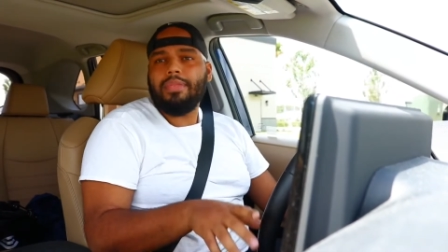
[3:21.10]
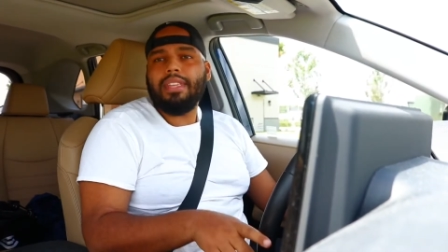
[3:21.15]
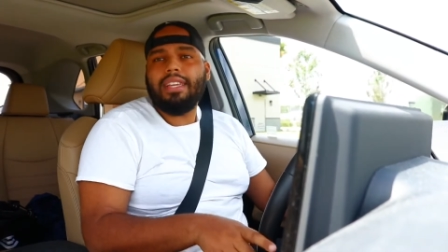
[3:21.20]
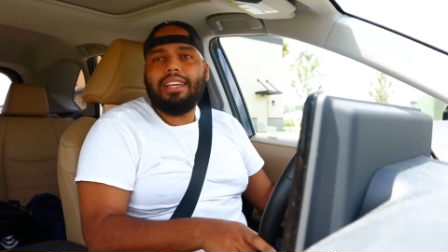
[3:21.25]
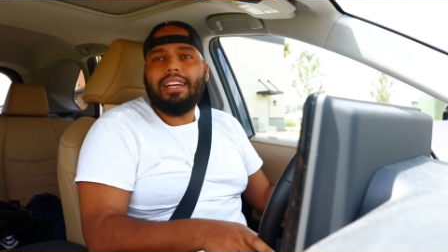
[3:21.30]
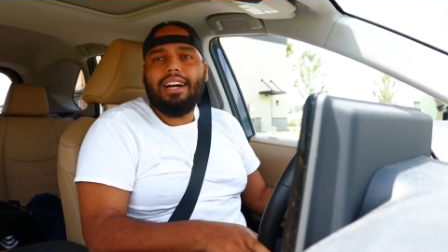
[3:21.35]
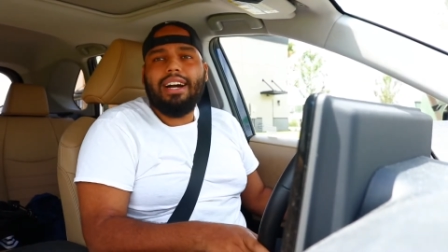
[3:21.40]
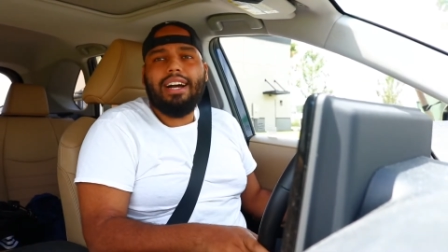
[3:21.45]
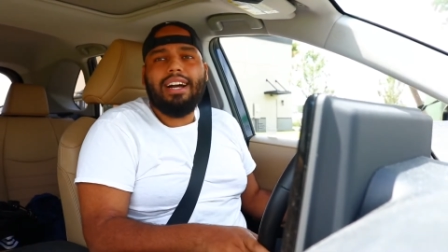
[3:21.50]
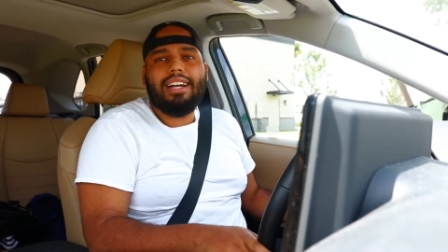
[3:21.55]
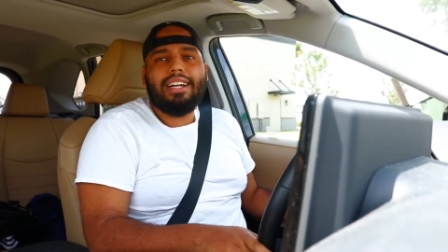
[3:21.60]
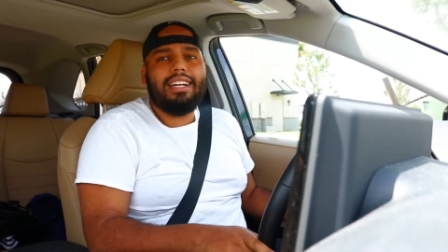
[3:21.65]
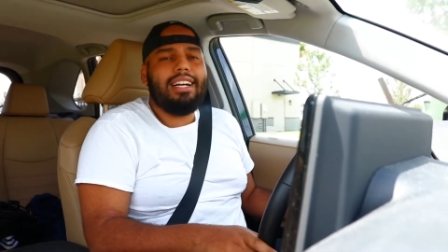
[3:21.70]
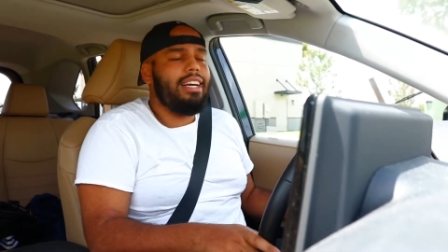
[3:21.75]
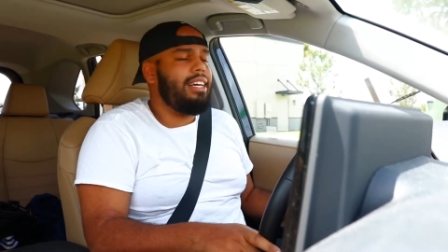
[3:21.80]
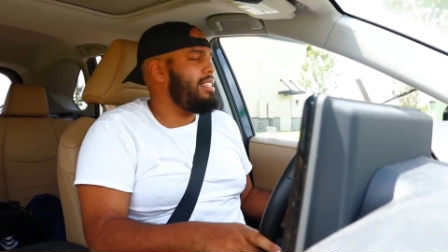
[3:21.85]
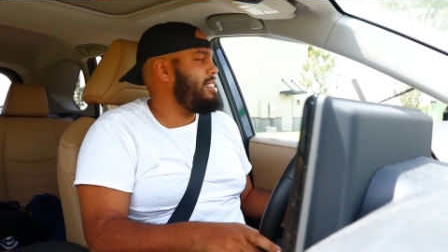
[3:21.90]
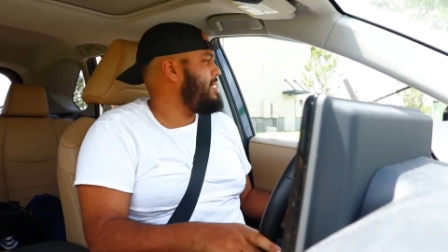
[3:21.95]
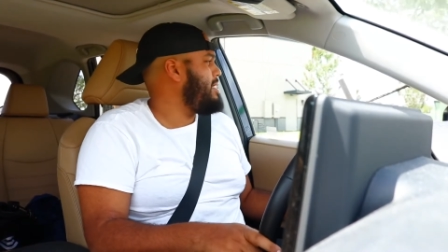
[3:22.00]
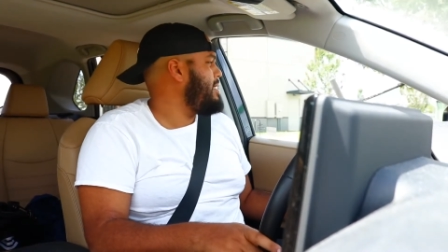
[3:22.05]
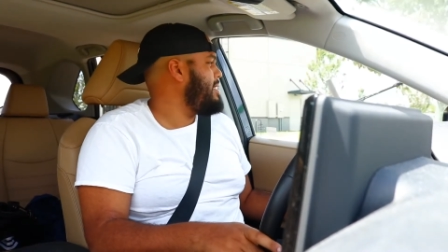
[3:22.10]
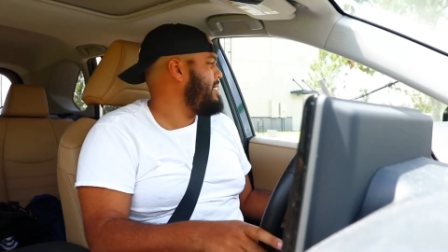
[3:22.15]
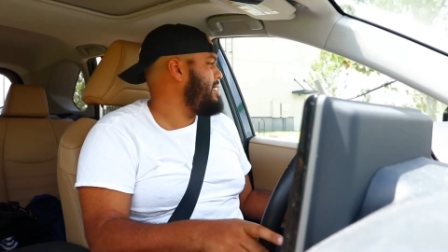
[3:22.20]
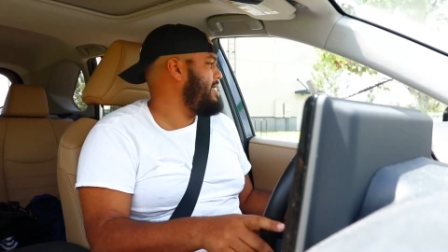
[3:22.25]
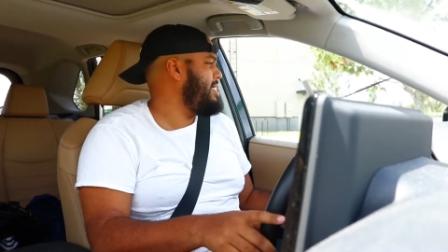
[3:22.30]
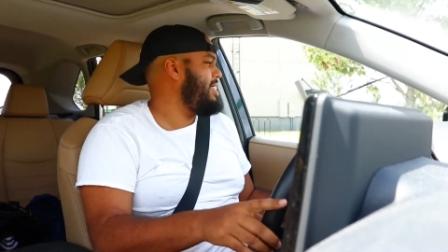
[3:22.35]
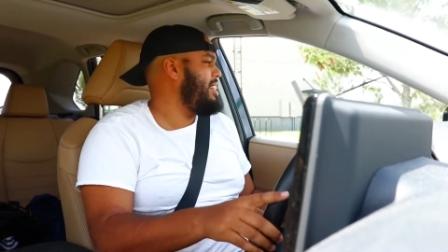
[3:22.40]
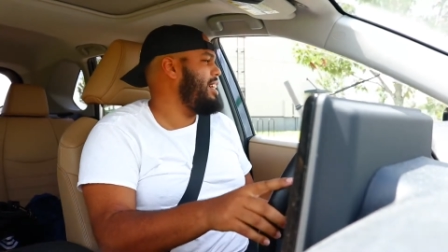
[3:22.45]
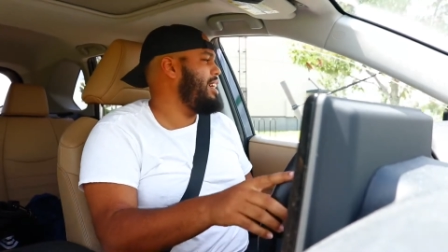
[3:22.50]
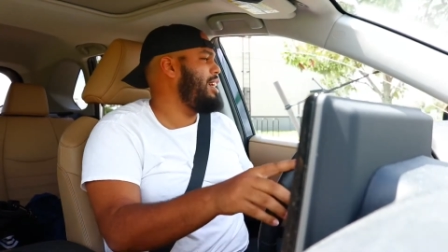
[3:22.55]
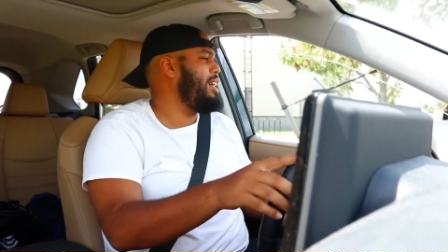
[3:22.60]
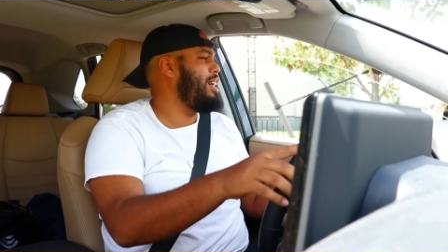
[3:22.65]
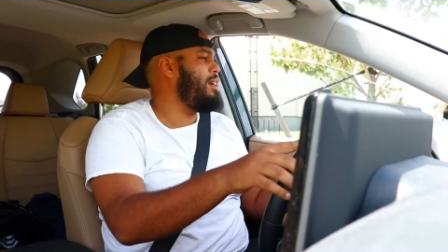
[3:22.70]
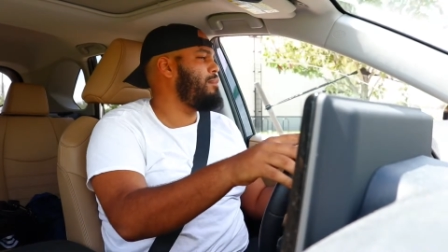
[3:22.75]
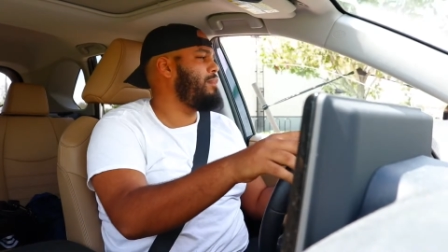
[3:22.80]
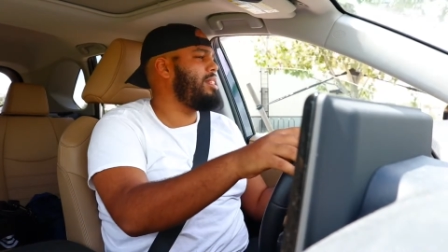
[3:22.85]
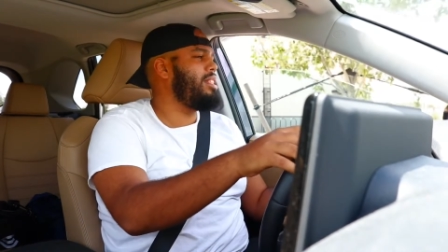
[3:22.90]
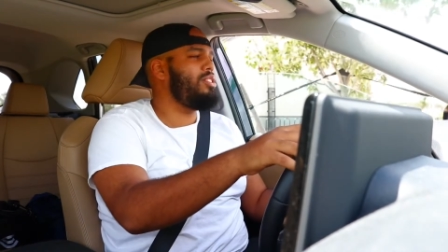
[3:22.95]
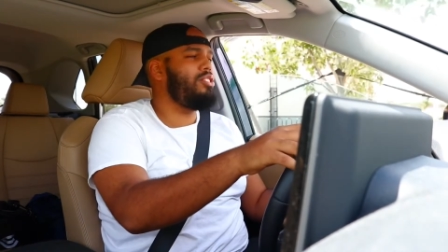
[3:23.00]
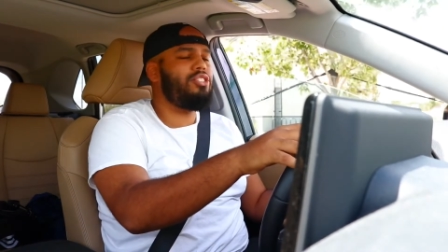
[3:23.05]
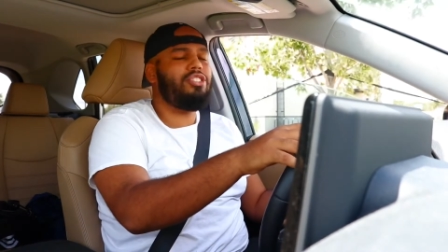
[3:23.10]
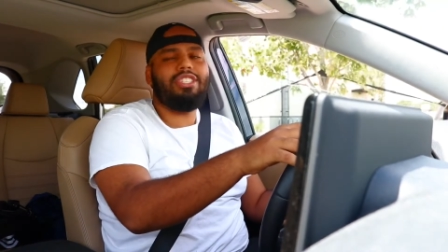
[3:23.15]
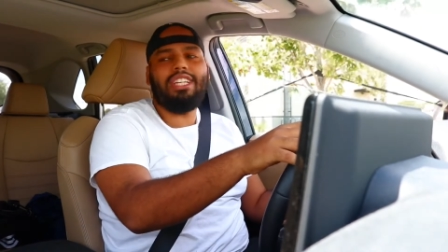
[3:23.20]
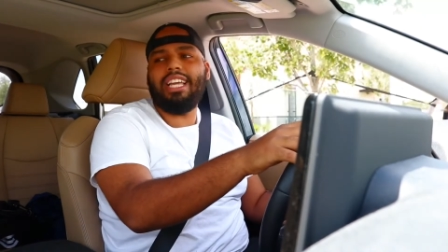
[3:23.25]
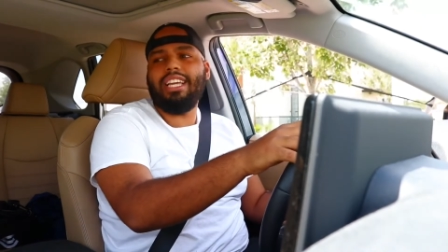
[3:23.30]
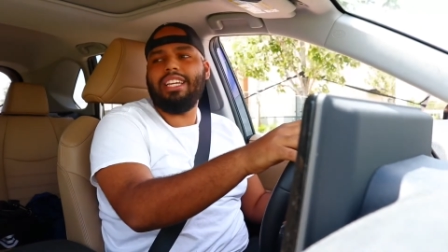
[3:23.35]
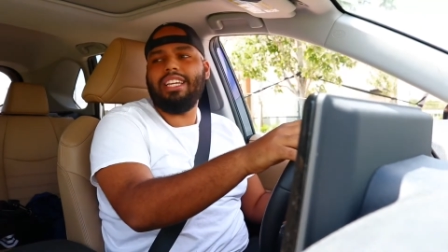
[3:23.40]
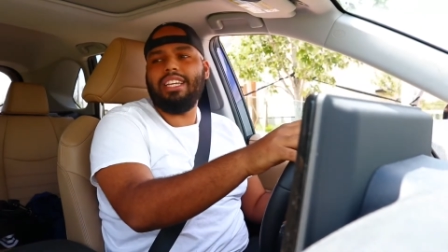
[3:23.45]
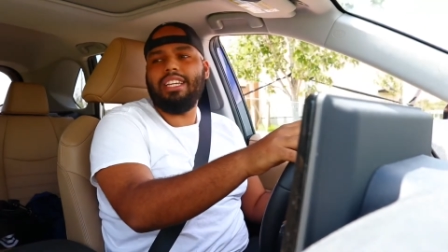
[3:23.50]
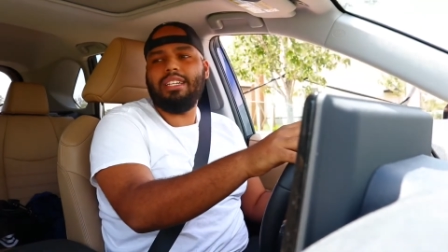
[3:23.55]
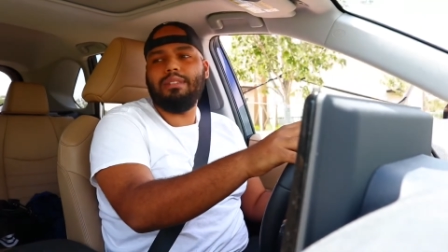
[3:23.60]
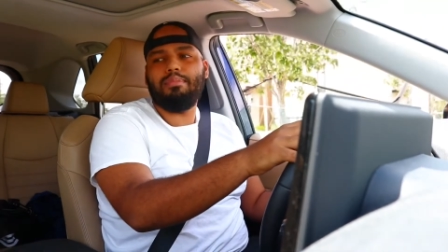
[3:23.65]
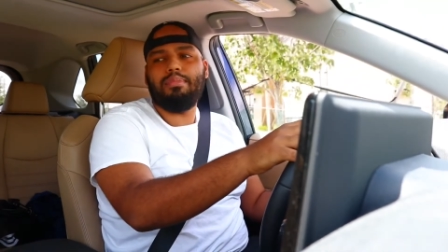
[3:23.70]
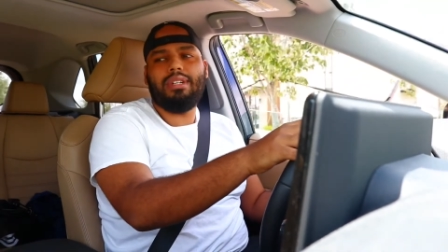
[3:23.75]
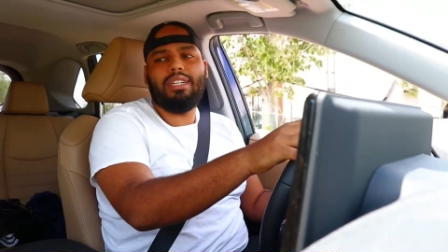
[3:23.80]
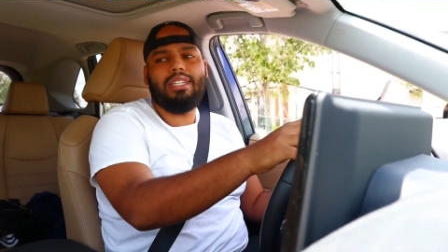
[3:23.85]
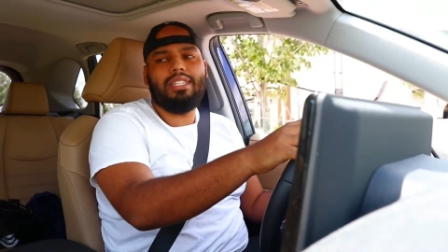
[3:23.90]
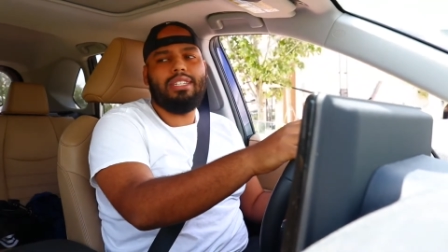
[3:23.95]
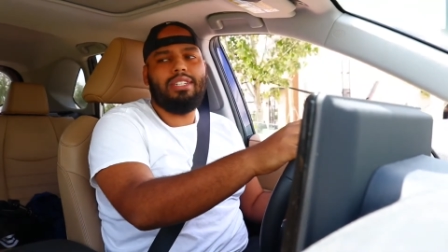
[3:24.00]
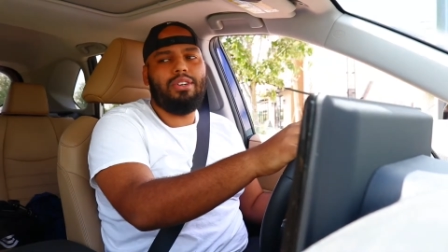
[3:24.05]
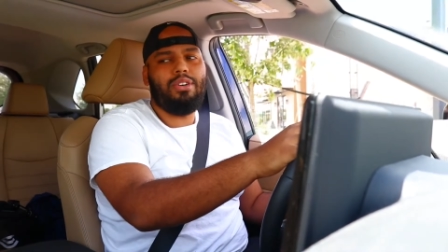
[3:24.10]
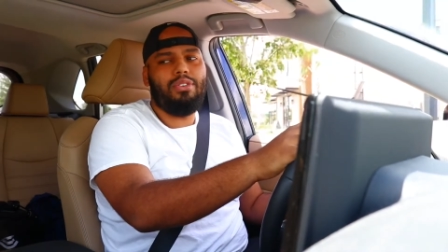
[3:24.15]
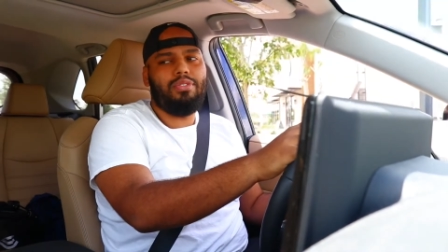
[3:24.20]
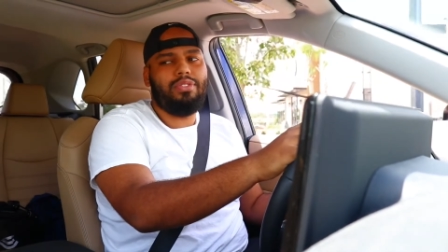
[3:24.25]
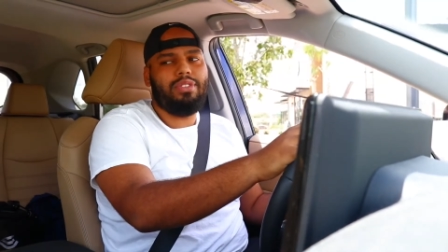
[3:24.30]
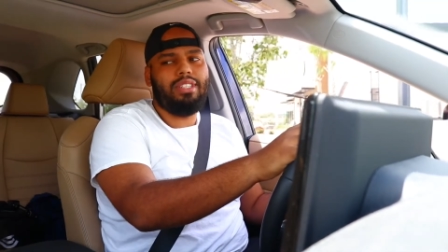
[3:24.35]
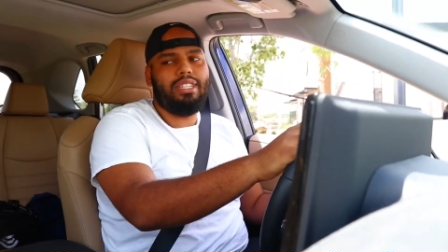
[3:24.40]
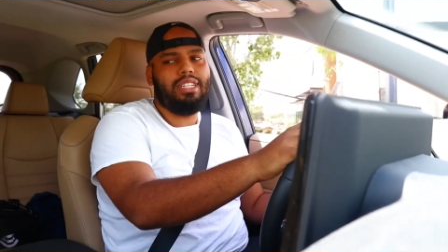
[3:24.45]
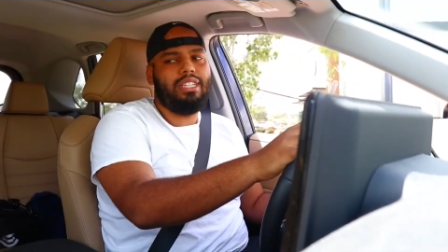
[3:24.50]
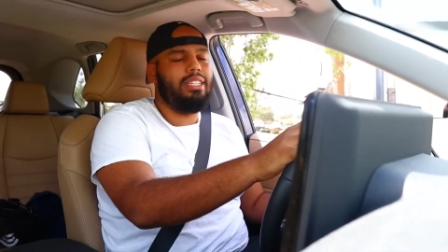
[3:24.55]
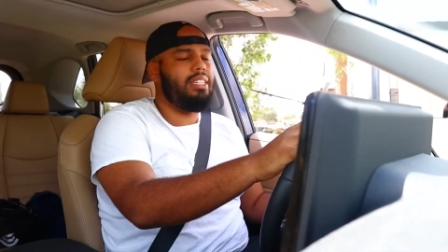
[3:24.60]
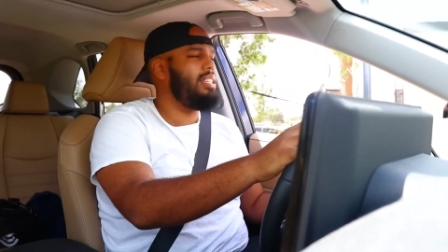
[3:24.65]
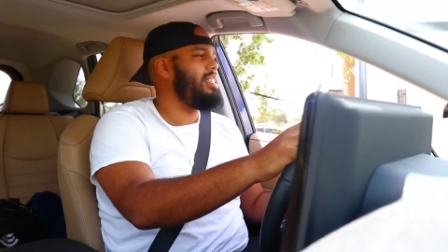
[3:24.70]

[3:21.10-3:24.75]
All right, guys. I'm a little shaky, but hopefully